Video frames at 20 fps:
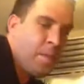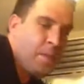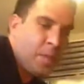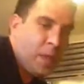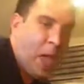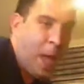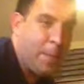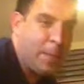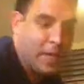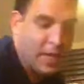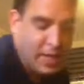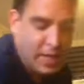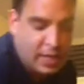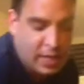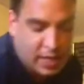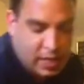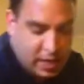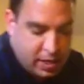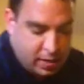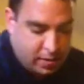I'm going to need
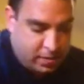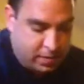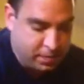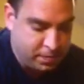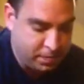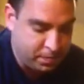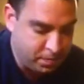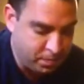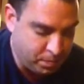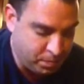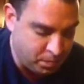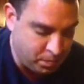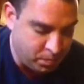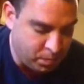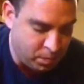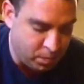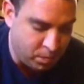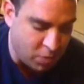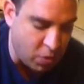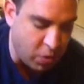it.
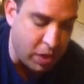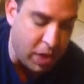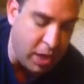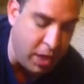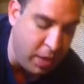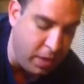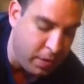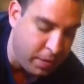Okay?